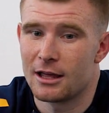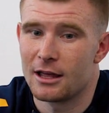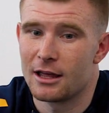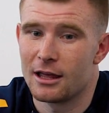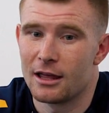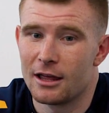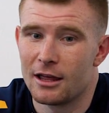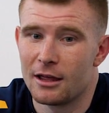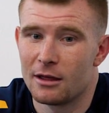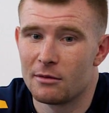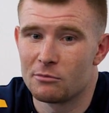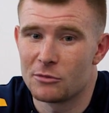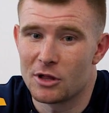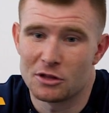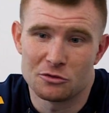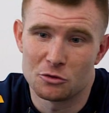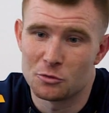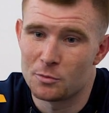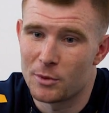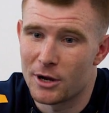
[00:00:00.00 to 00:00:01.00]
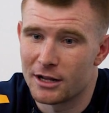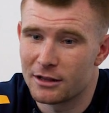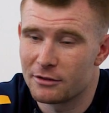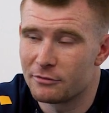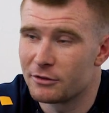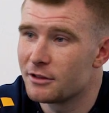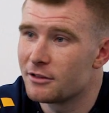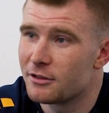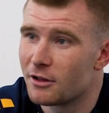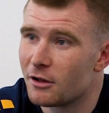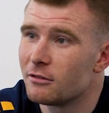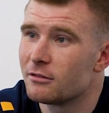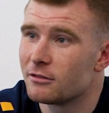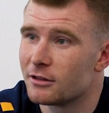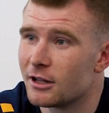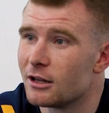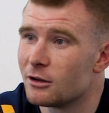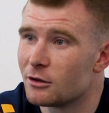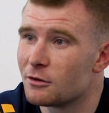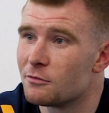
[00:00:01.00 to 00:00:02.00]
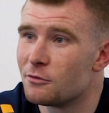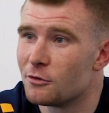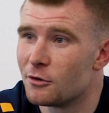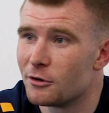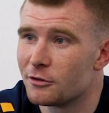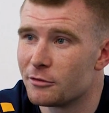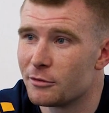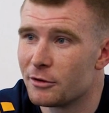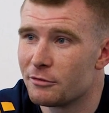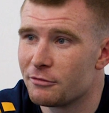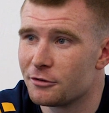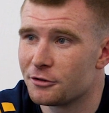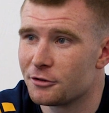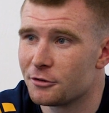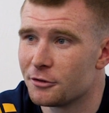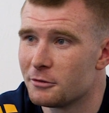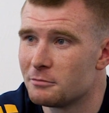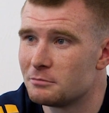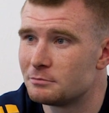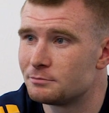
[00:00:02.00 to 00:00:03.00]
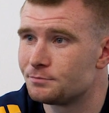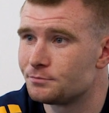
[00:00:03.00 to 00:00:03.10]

um, that's just part of it. So yeah, looking forward to it for sure.